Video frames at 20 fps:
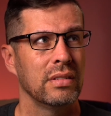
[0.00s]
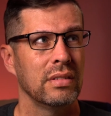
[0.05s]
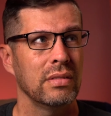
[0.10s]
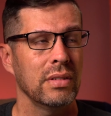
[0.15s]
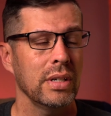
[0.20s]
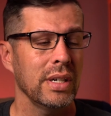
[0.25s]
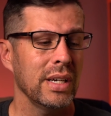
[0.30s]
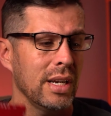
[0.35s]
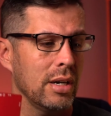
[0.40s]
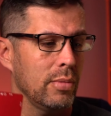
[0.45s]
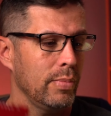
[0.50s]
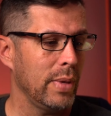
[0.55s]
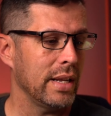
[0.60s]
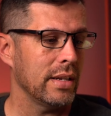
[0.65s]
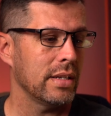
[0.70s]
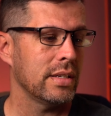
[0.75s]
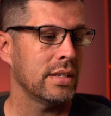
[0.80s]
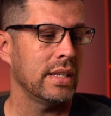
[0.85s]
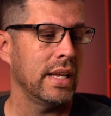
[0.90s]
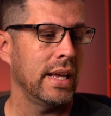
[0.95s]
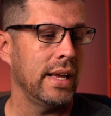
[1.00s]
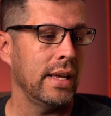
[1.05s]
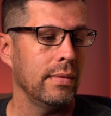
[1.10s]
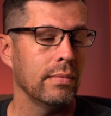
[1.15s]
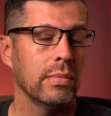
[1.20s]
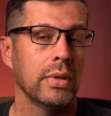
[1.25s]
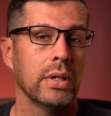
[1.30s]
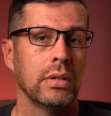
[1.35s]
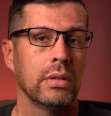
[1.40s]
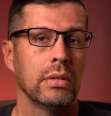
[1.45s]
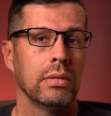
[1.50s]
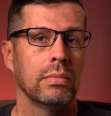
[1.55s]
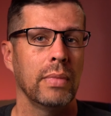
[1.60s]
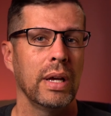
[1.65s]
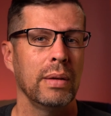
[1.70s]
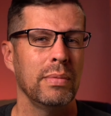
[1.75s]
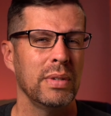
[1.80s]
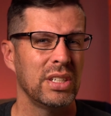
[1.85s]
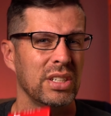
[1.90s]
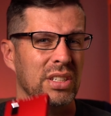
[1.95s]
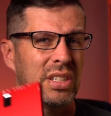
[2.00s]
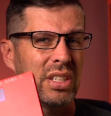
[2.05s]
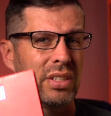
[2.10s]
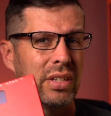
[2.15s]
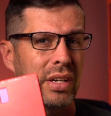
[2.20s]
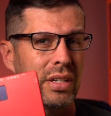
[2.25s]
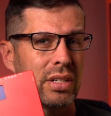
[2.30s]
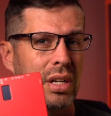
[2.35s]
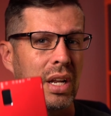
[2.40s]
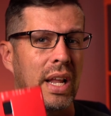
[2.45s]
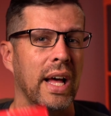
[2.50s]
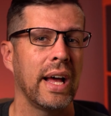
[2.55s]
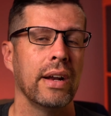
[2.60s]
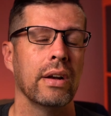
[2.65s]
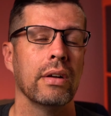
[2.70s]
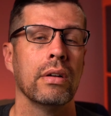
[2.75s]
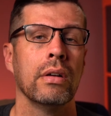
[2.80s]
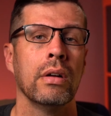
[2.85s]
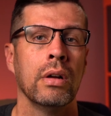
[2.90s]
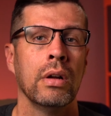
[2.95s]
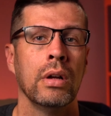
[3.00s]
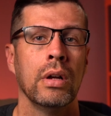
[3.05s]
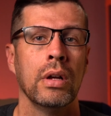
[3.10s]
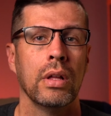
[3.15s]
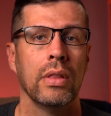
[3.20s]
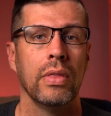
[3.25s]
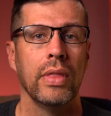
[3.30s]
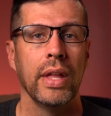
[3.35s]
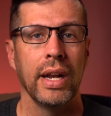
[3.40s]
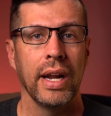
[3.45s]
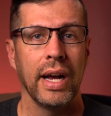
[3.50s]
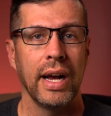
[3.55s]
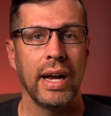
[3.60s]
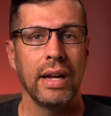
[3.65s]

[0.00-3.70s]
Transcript: well, they're about the same, maybe just a touch lighter than an